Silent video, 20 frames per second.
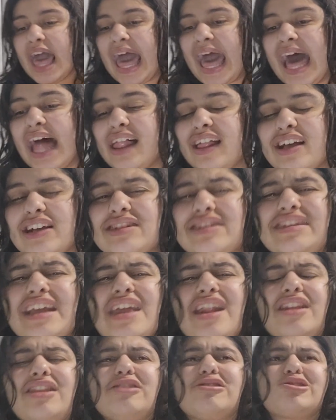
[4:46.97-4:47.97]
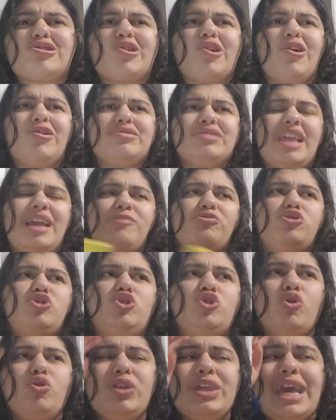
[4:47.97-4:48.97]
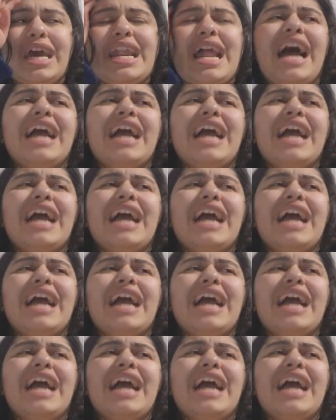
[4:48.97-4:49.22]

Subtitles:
Alex dated this girl named Juliet.